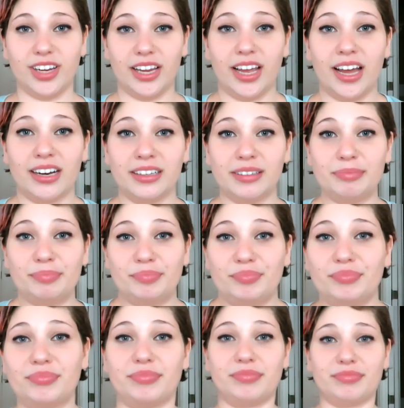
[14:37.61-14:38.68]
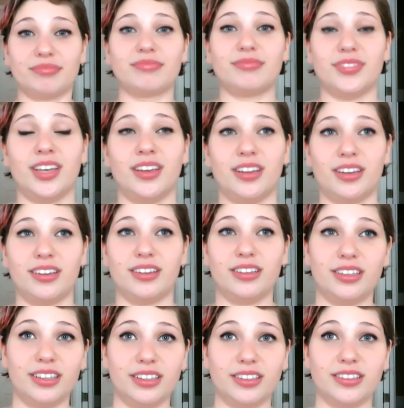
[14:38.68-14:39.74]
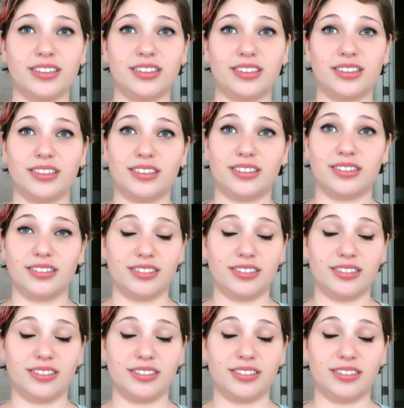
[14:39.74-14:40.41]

I got him and he's